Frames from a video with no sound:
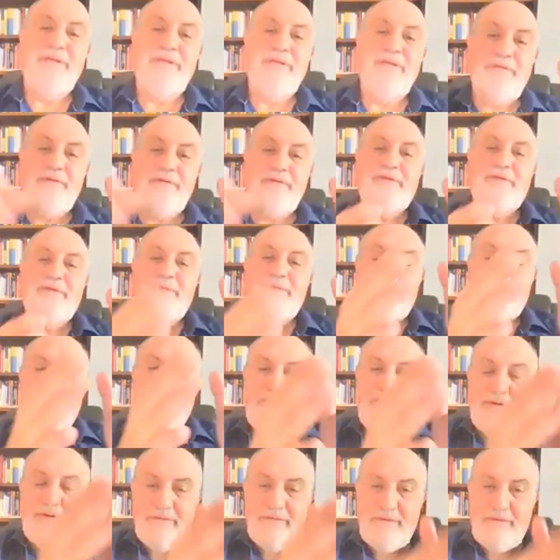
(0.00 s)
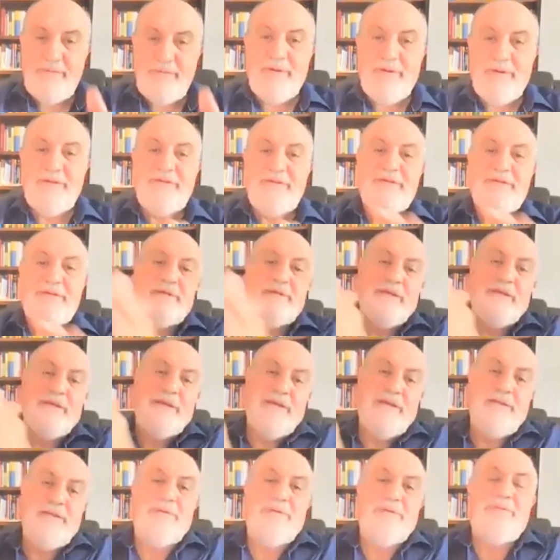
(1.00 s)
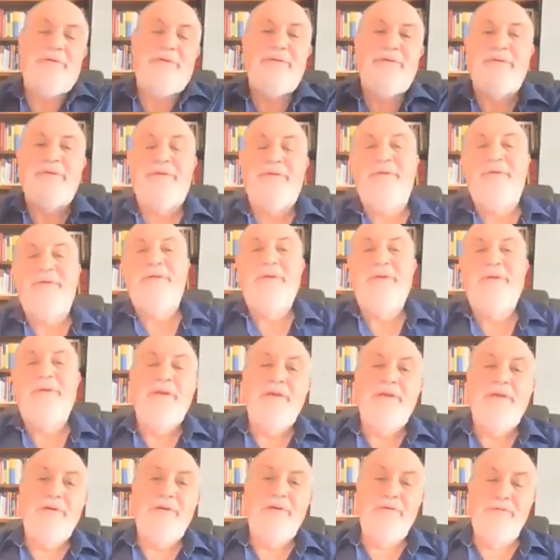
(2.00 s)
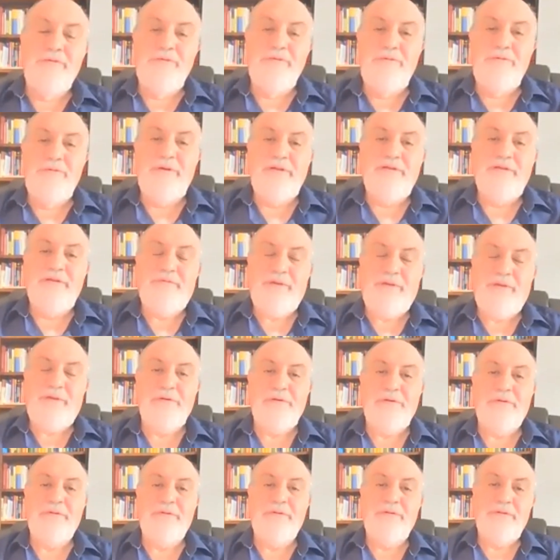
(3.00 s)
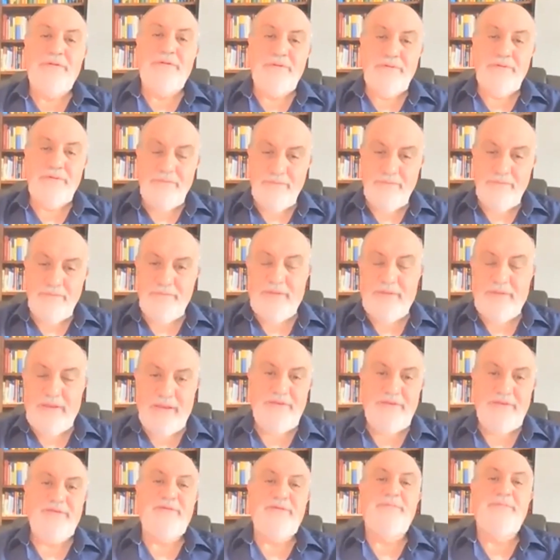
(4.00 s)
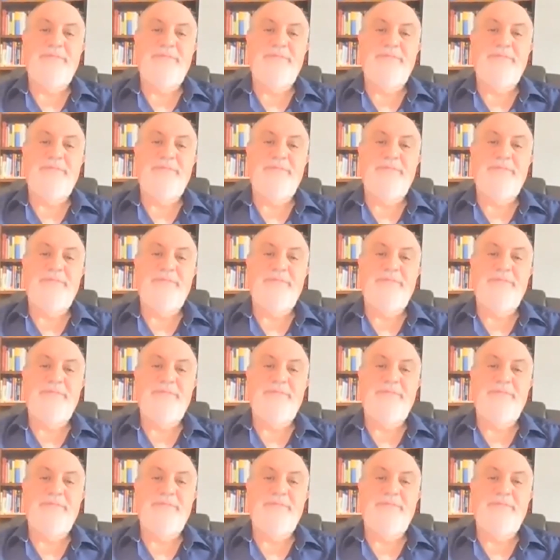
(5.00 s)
the difference between a robust and a person who is fragile, hence